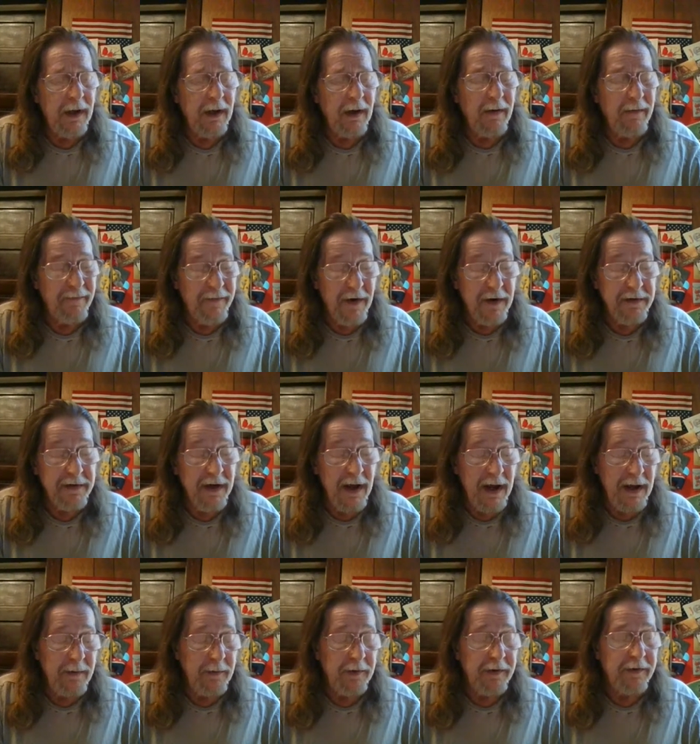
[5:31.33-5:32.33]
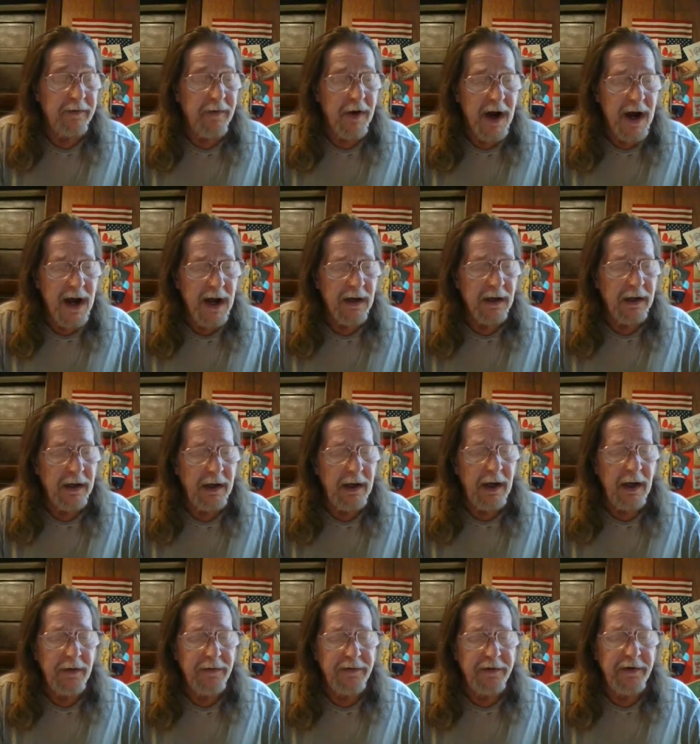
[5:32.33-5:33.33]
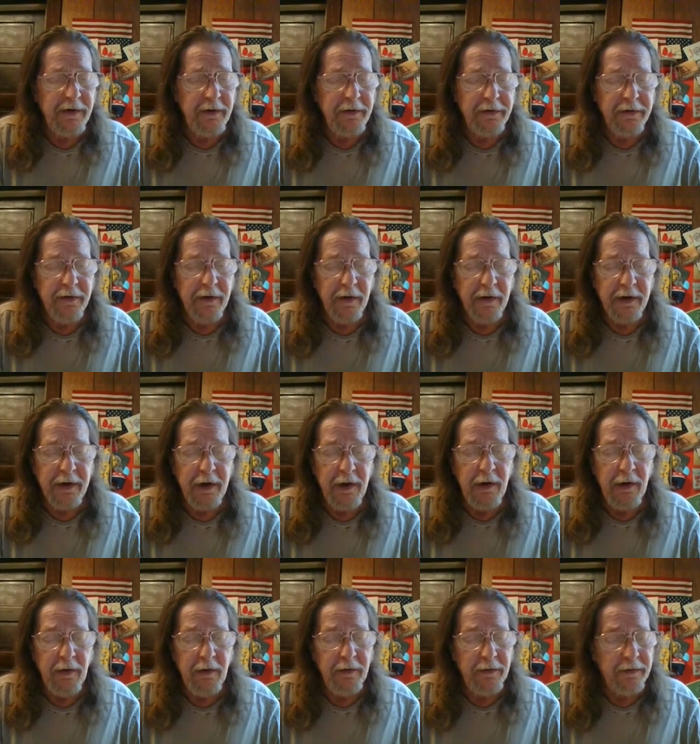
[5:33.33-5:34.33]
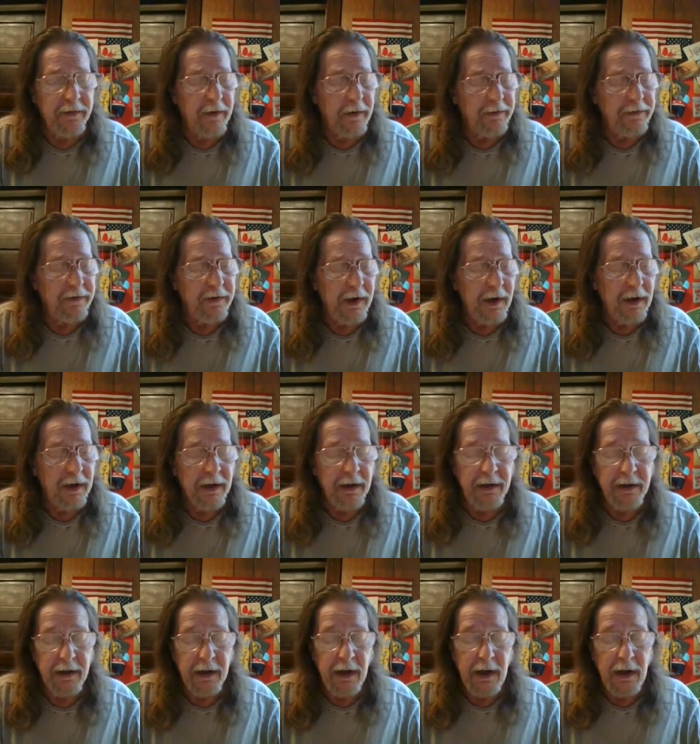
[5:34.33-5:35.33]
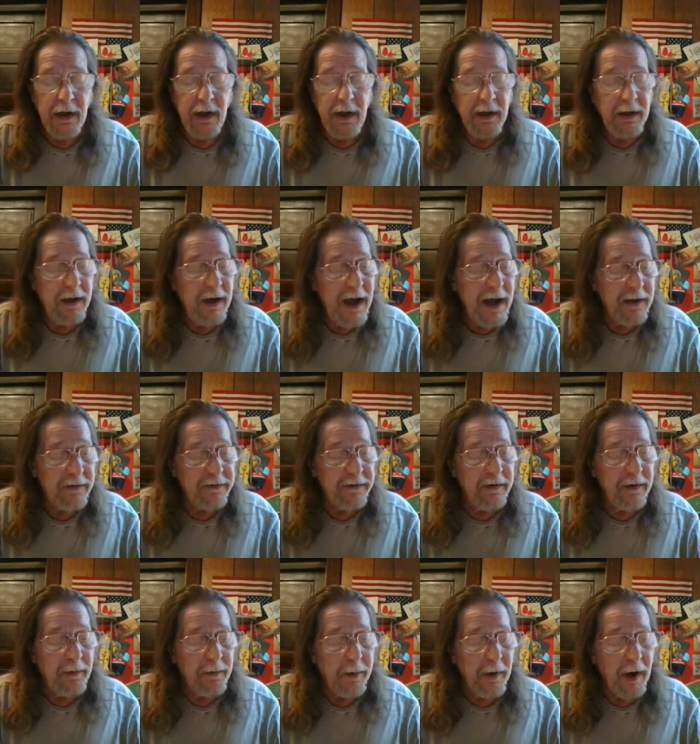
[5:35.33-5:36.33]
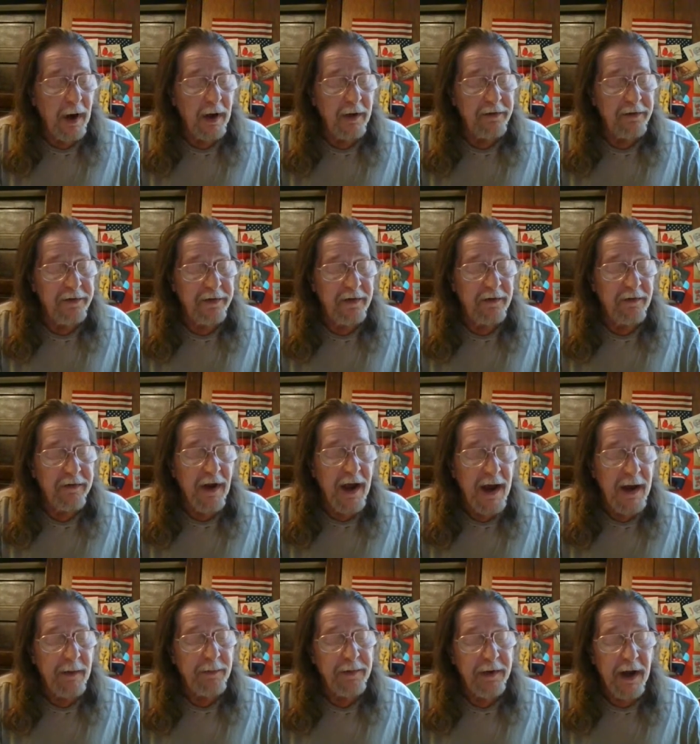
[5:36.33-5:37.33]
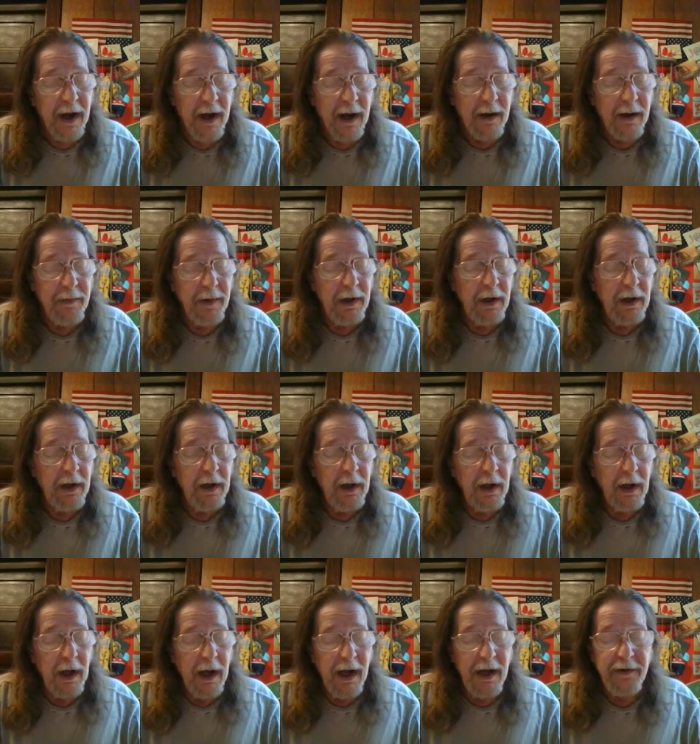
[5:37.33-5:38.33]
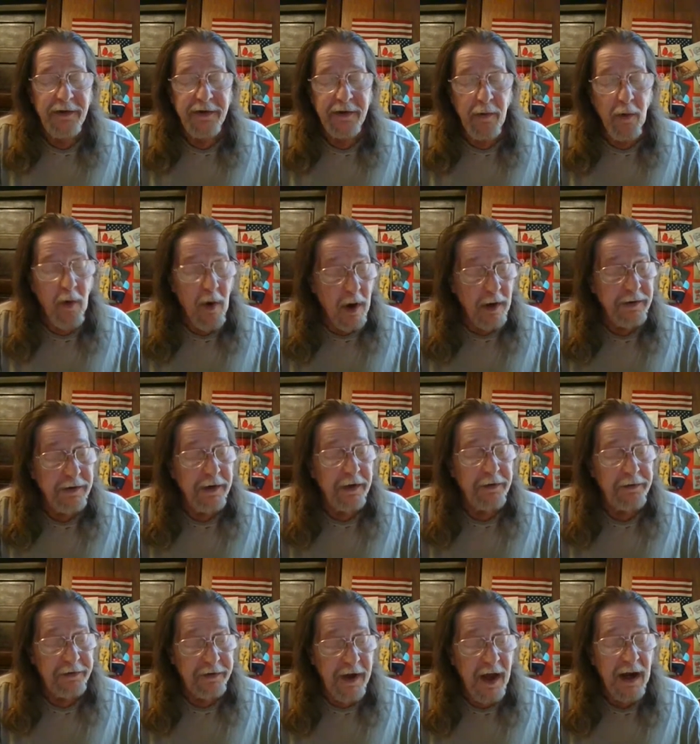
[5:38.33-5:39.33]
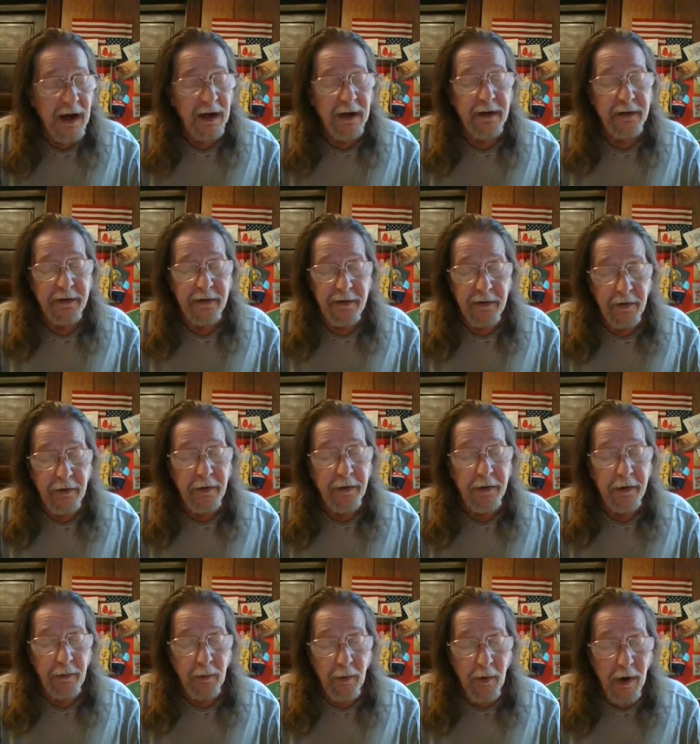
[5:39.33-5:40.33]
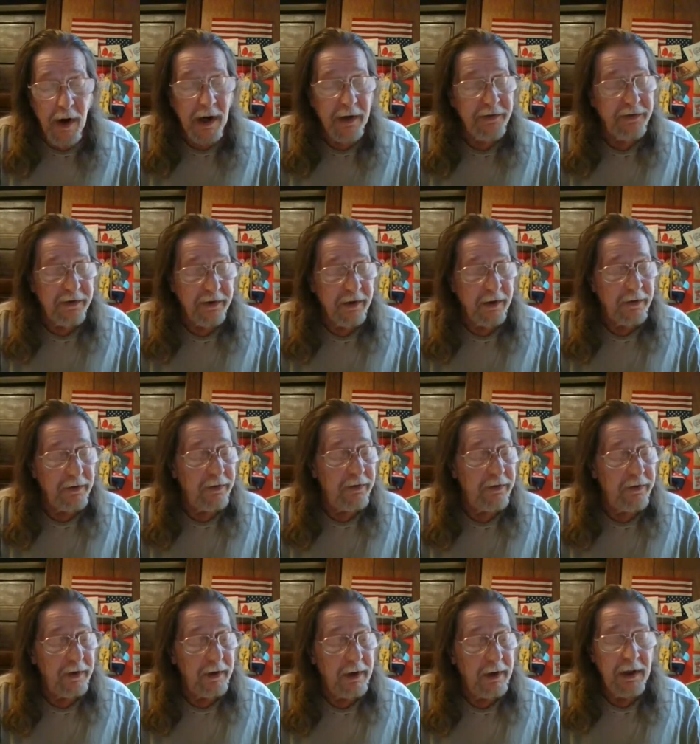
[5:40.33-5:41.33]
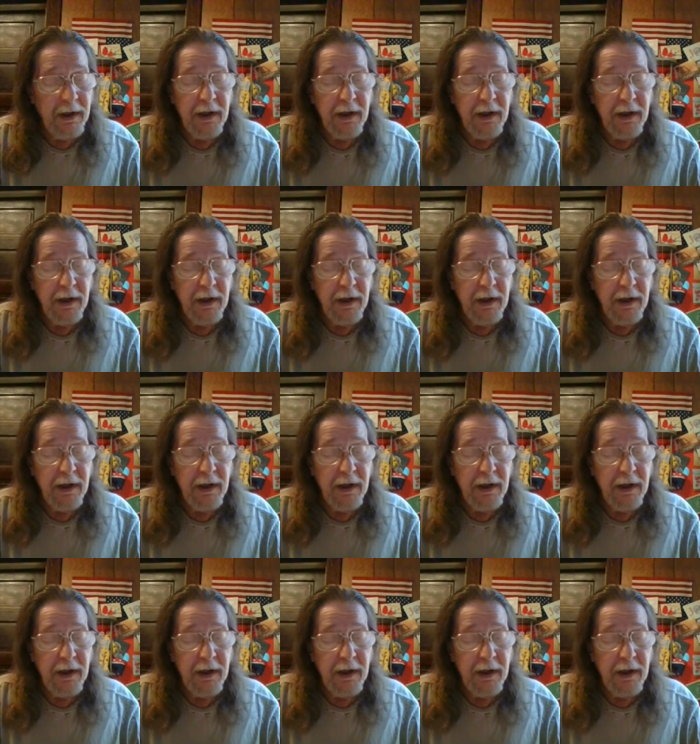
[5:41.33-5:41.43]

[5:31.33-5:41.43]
Her first name is Riley, and she's accused of stealing Nancy Pelosi's laptop, and she wanted to sell it to the Russians.